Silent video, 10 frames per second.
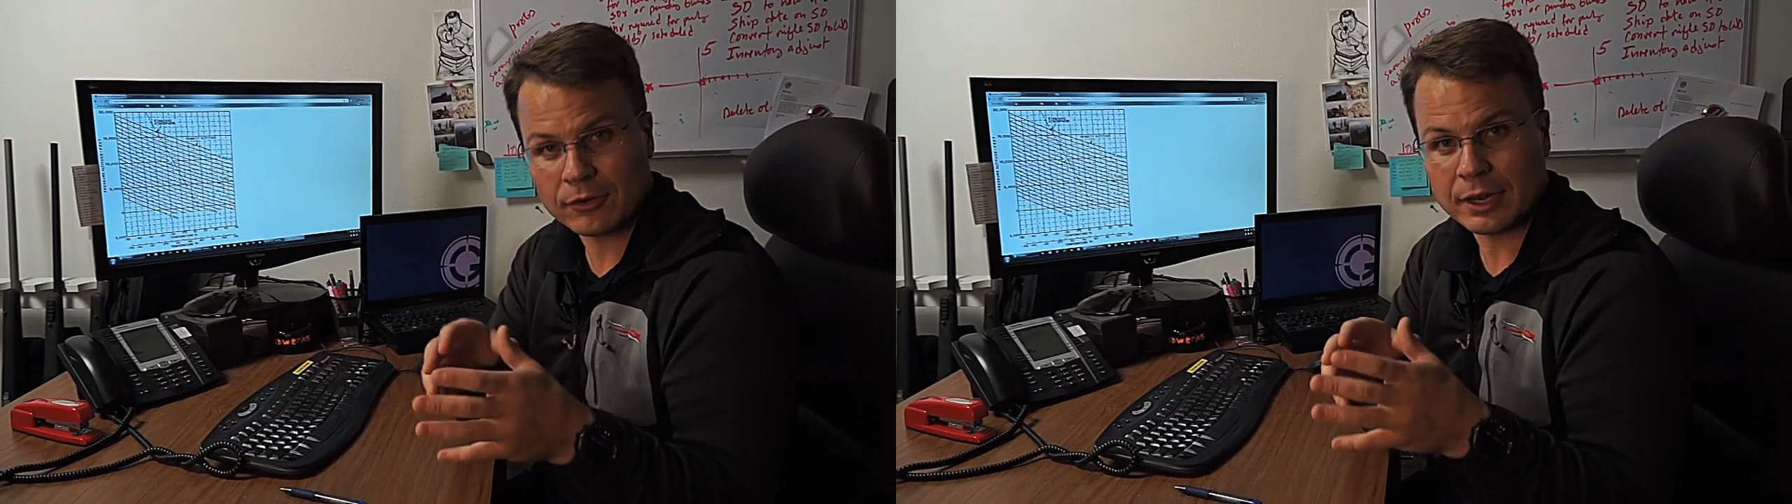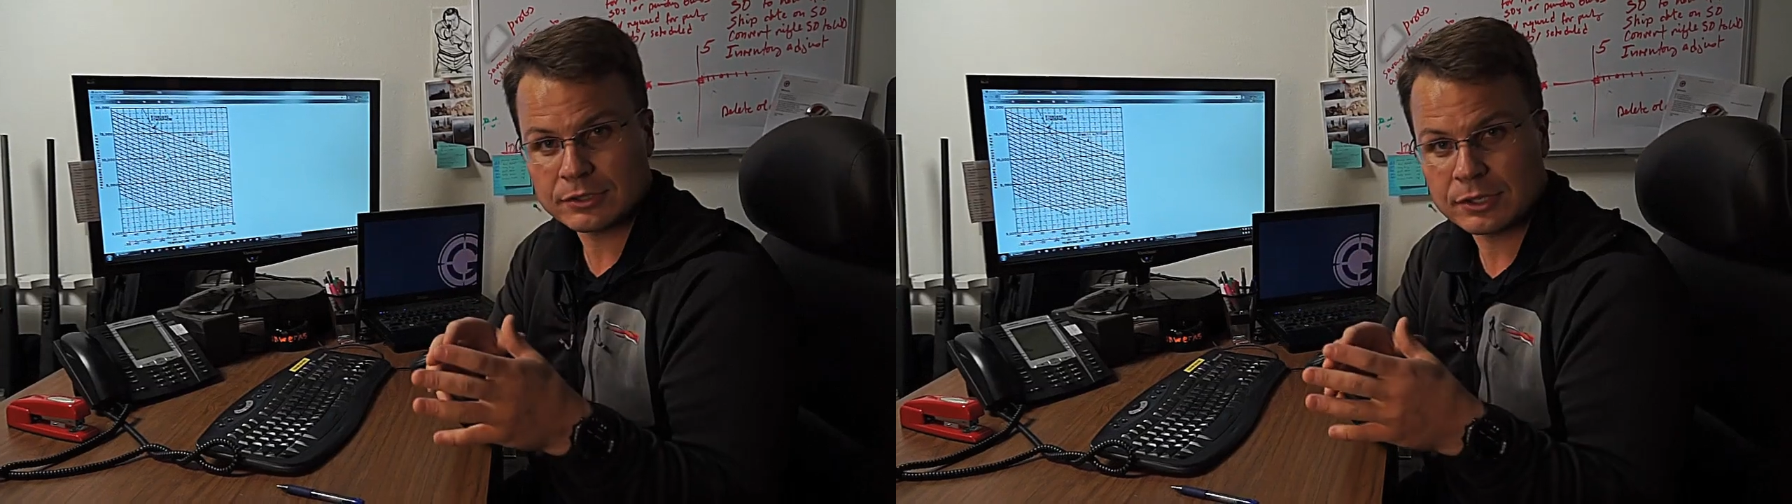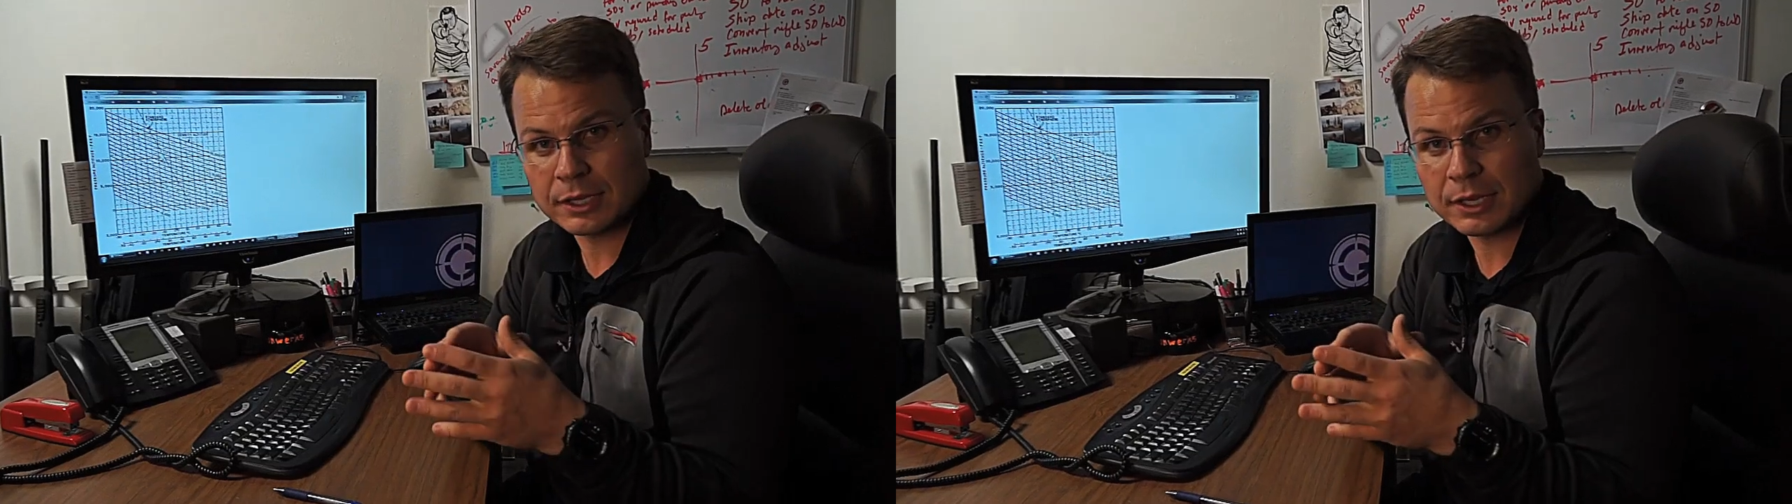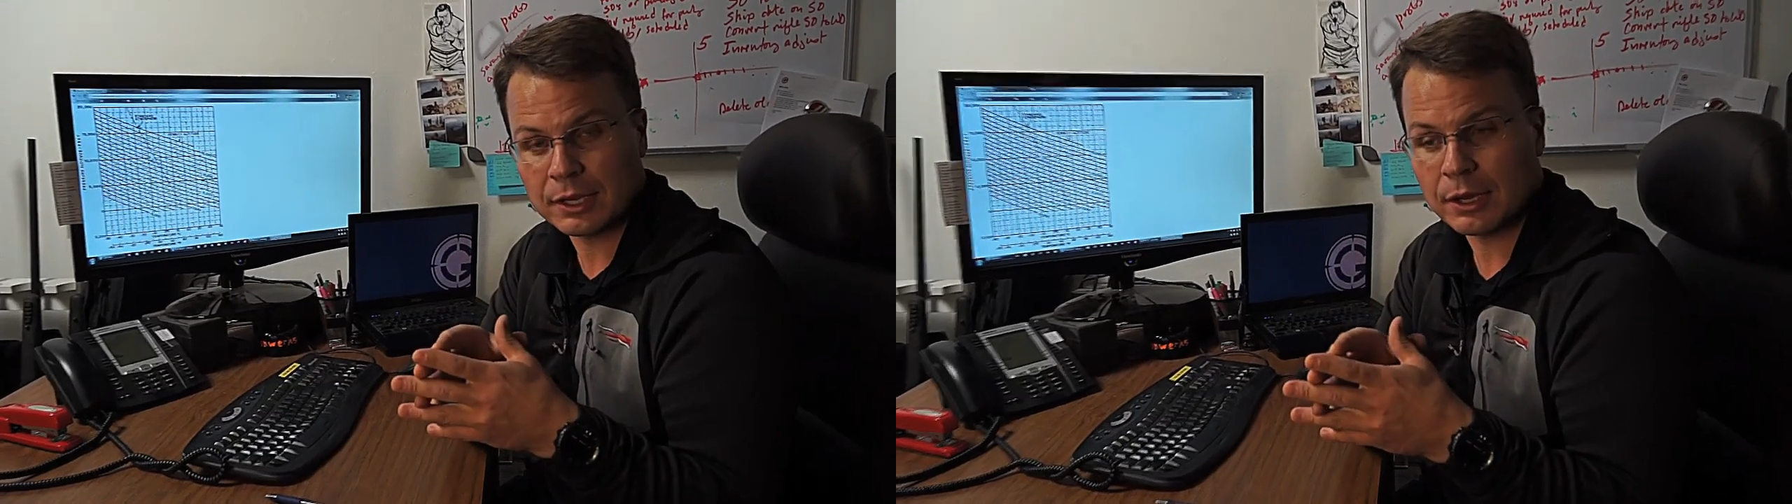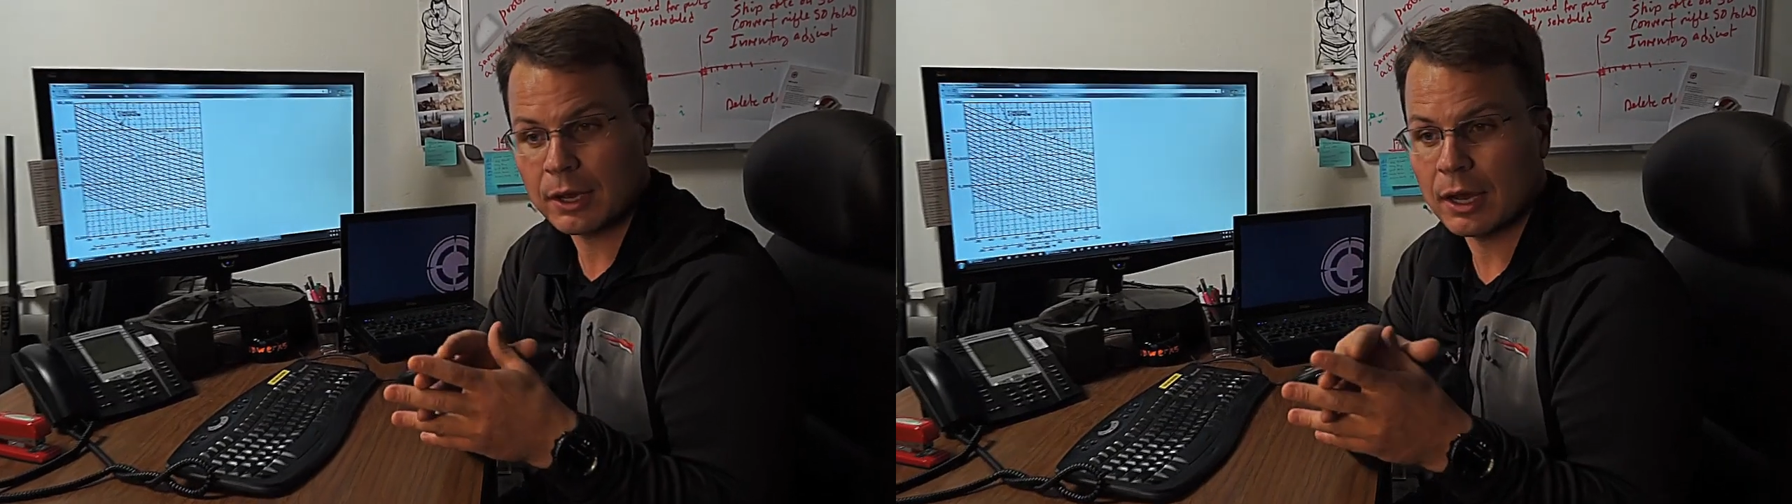
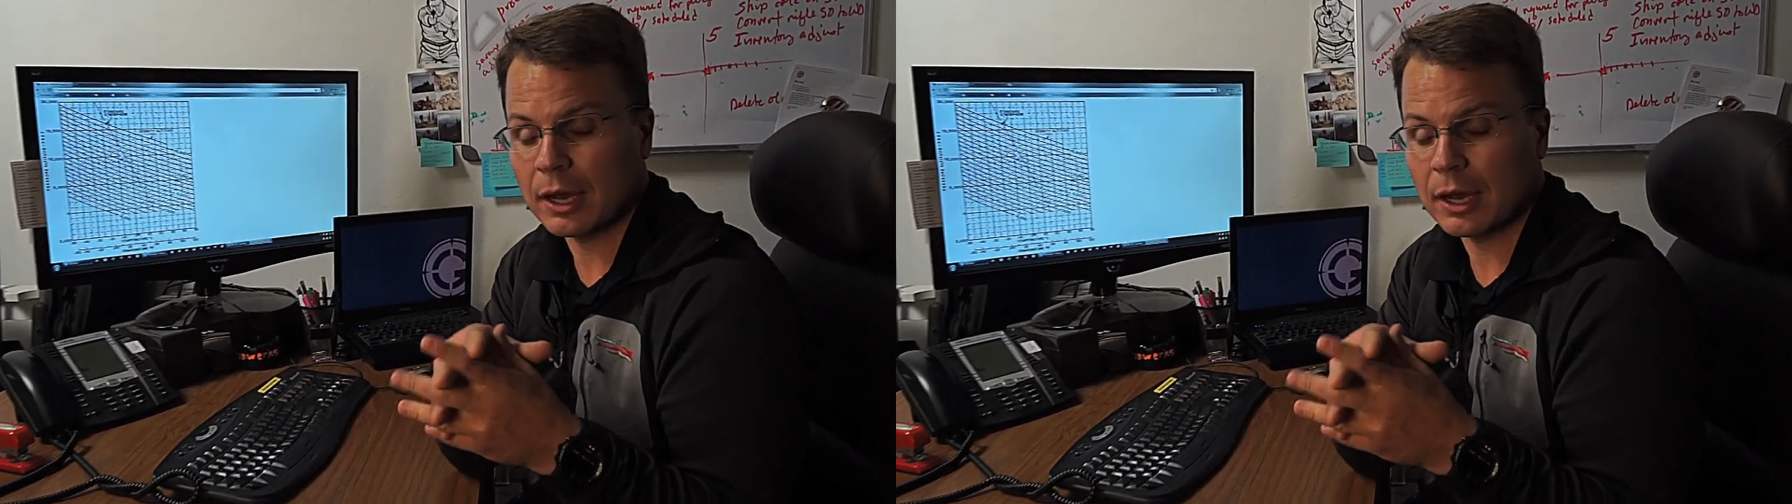density